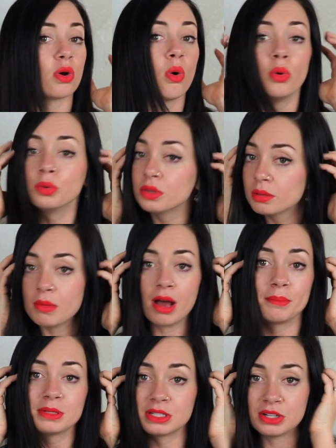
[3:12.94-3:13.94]
hold them
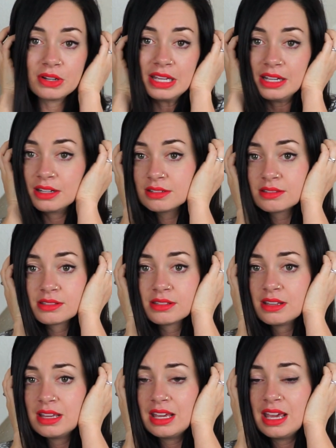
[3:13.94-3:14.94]
up to your ears
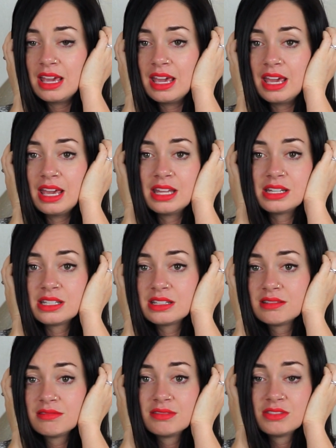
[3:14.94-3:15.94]
and
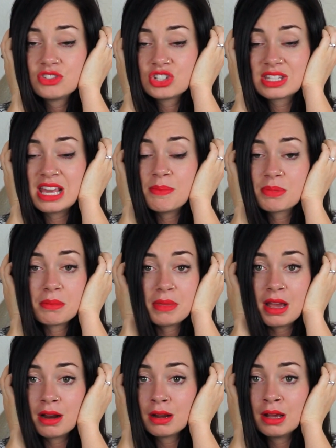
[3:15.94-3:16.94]
just keep them
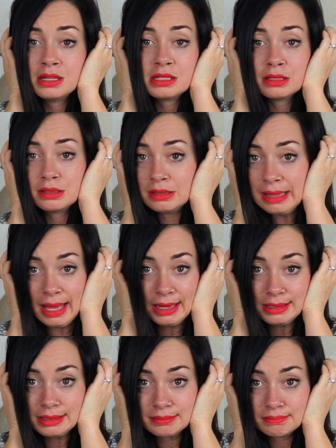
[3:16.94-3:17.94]
there until you
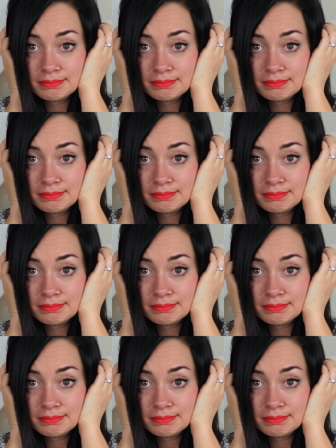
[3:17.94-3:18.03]
land.